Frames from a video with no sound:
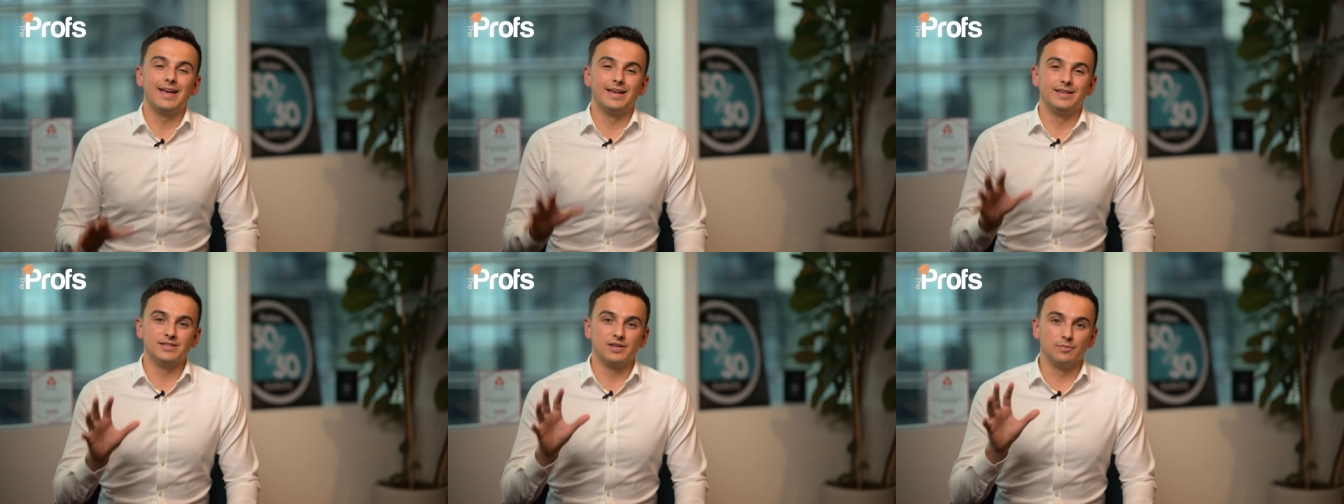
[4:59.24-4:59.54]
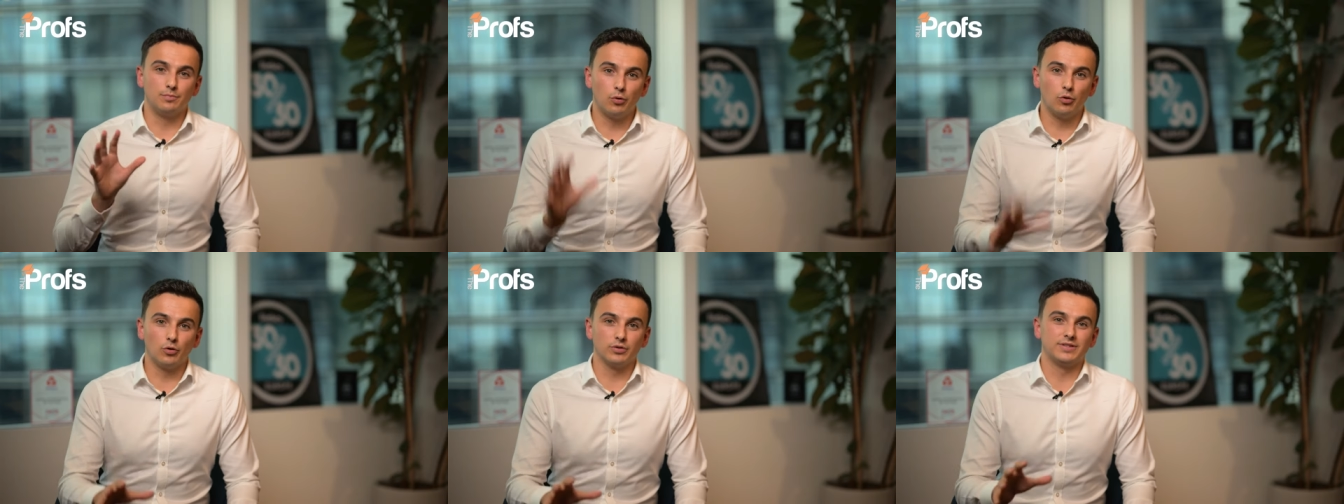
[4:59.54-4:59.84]
in
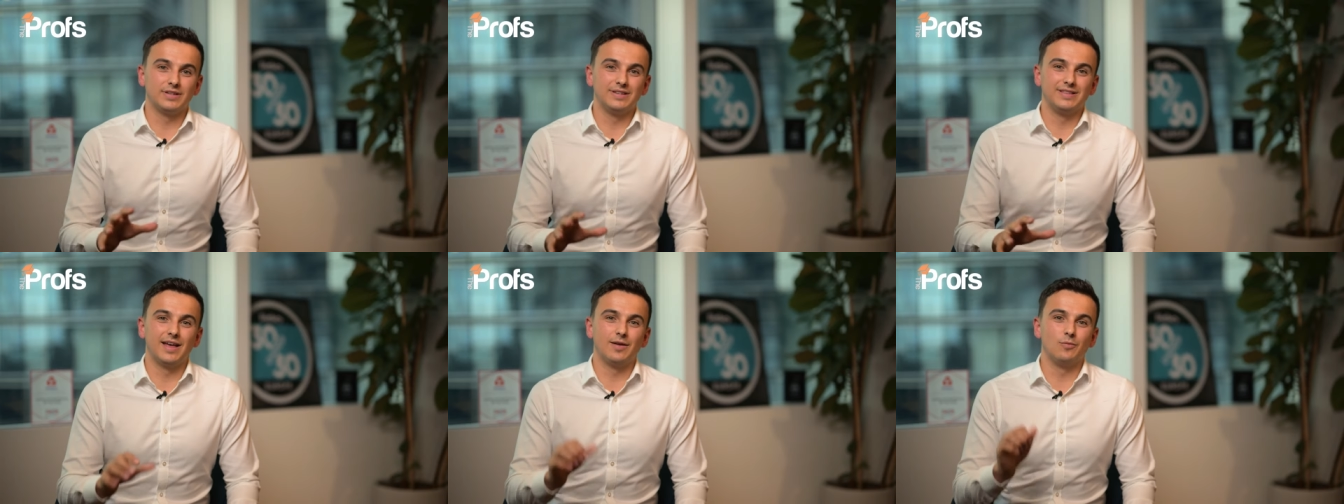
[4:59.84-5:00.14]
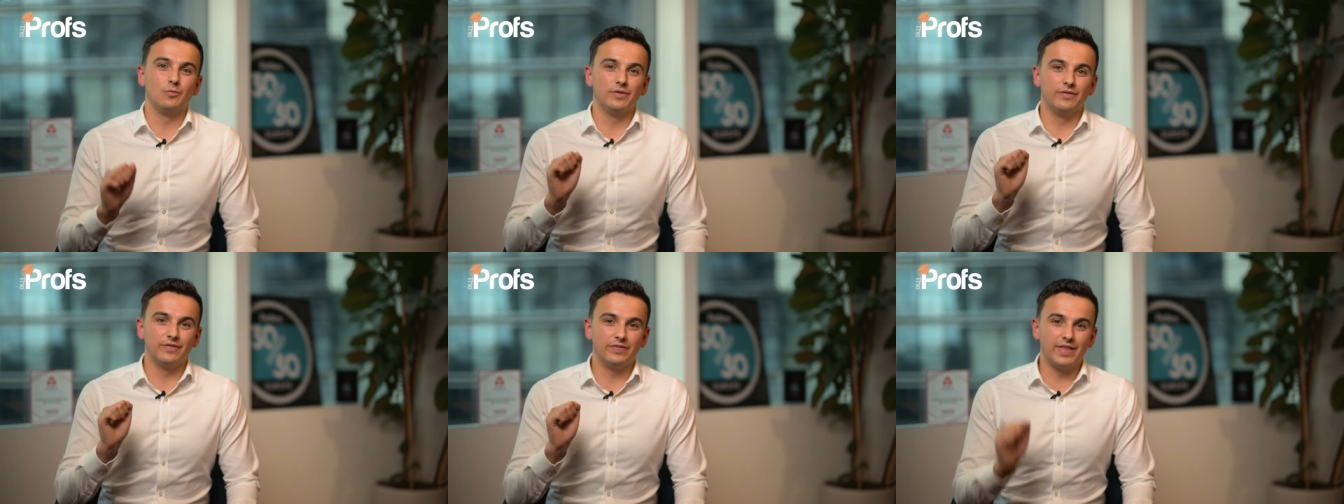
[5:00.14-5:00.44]
supporting
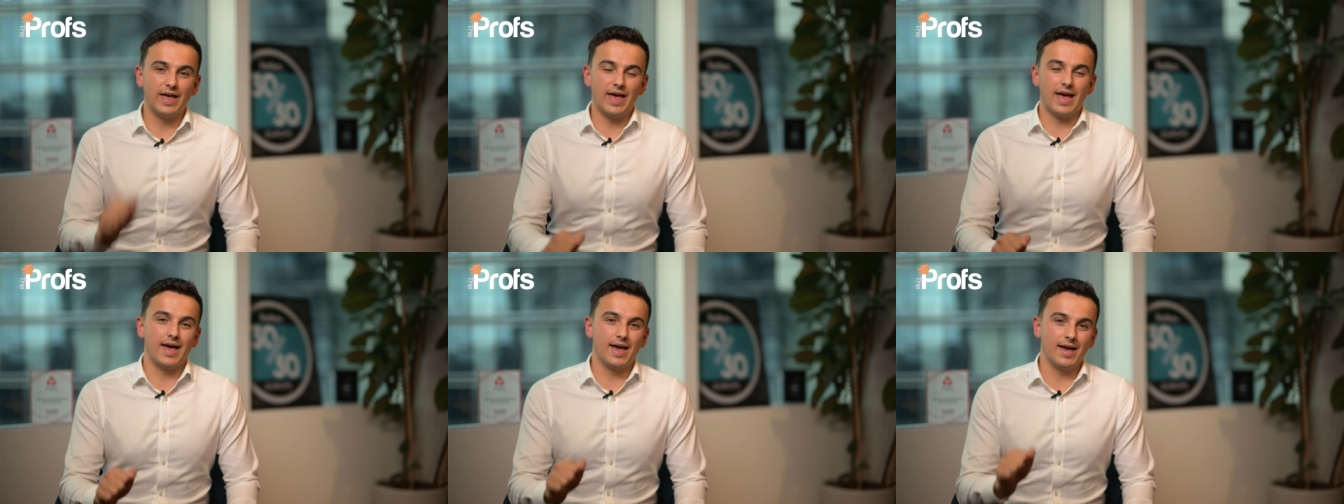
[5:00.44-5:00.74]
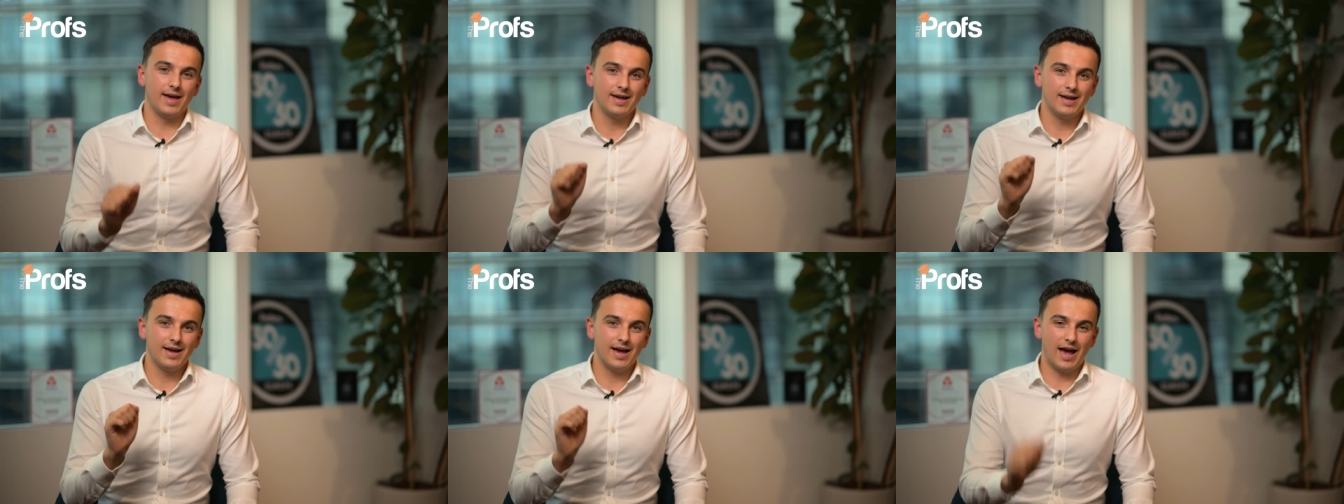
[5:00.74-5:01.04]
them with
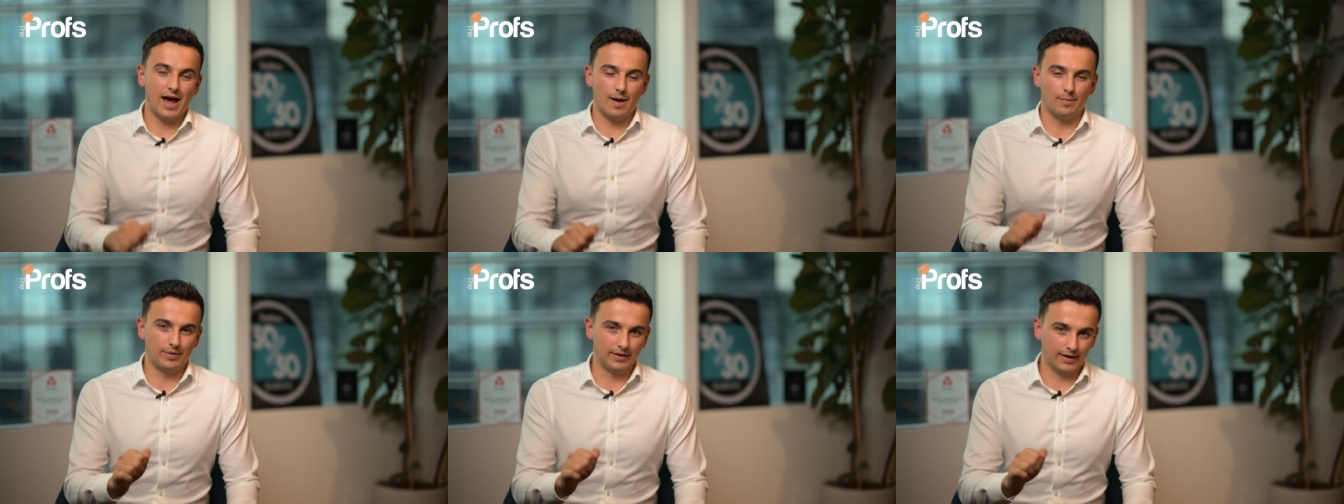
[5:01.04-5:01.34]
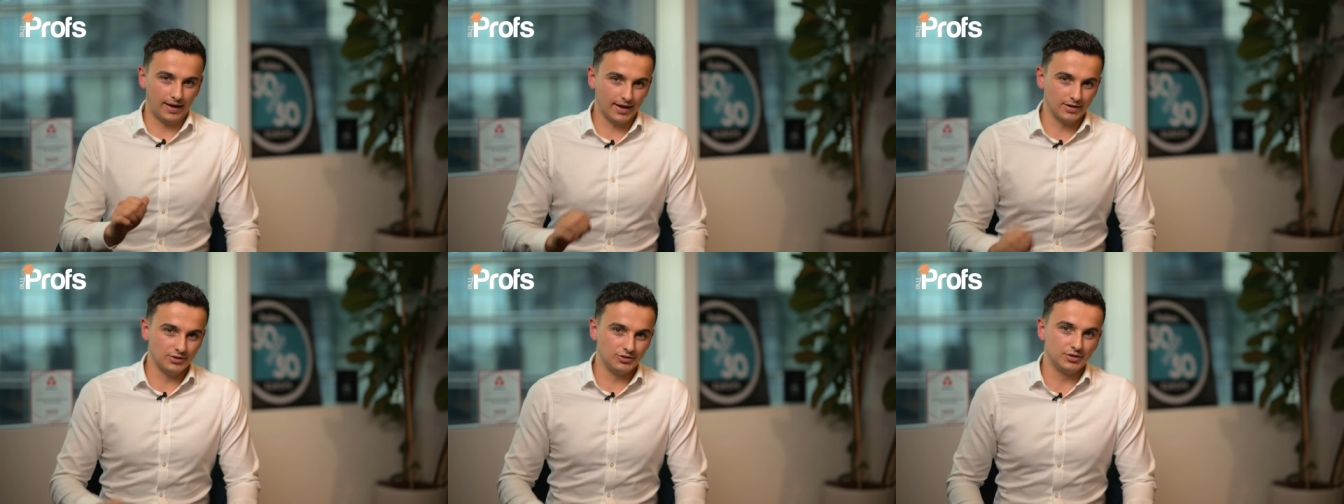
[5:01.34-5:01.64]
their
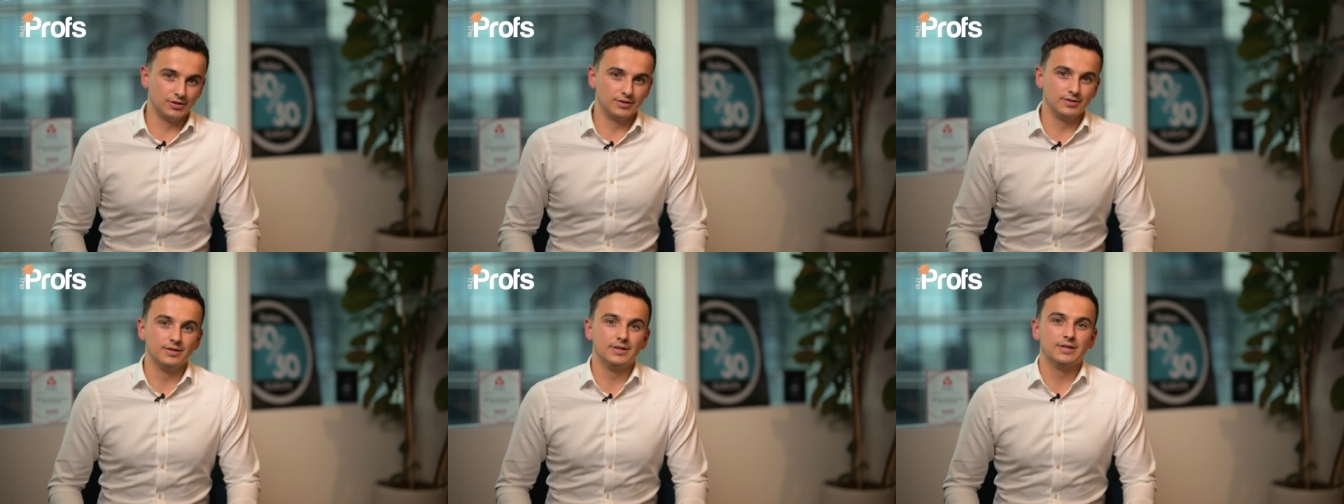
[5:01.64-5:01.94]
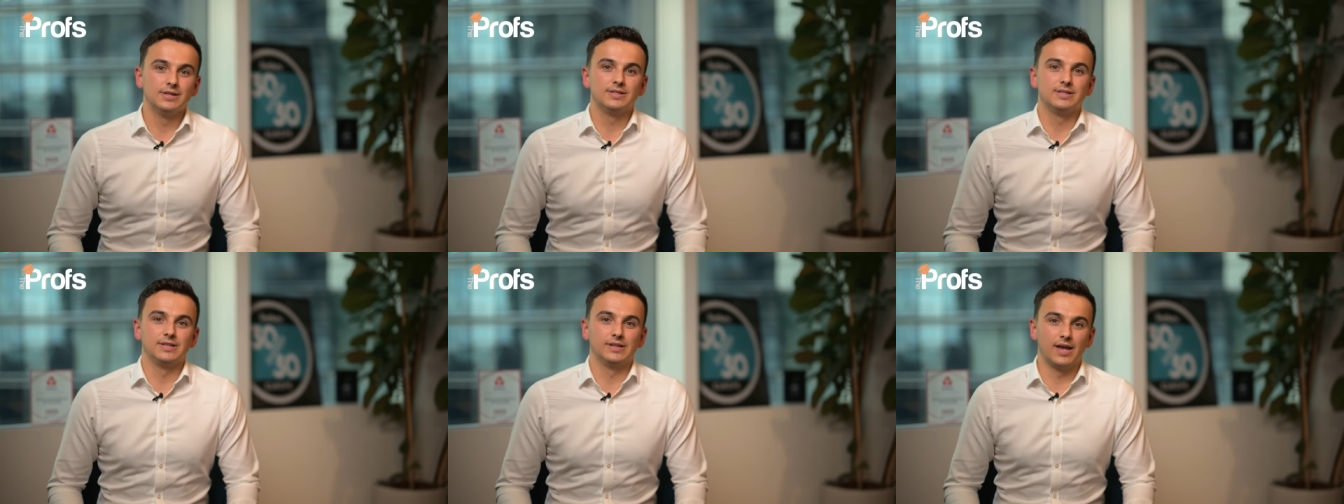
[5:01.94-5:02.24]
application
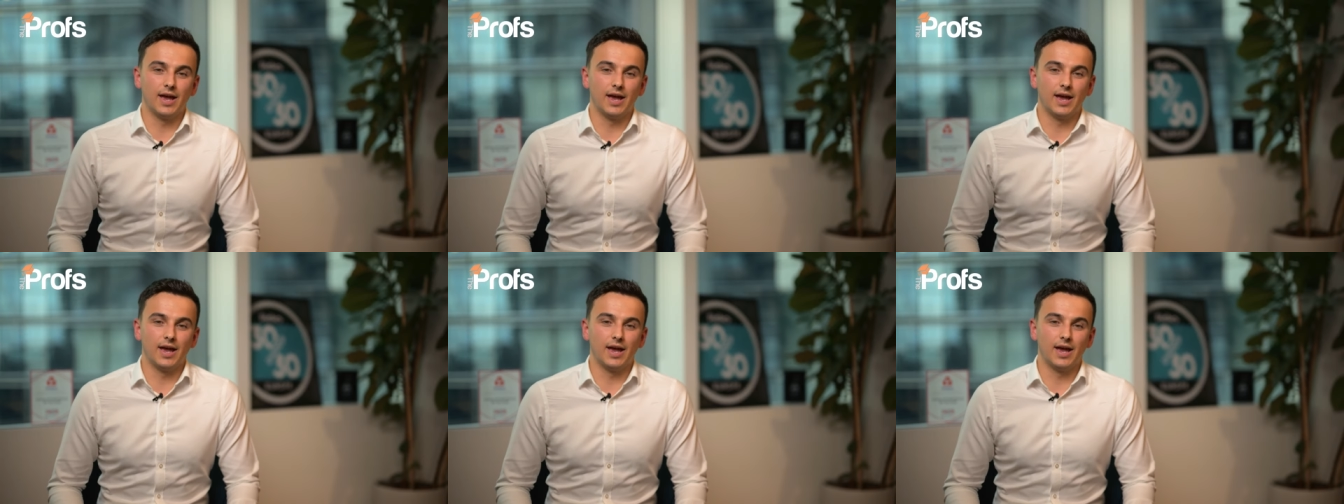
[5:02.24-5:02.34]
to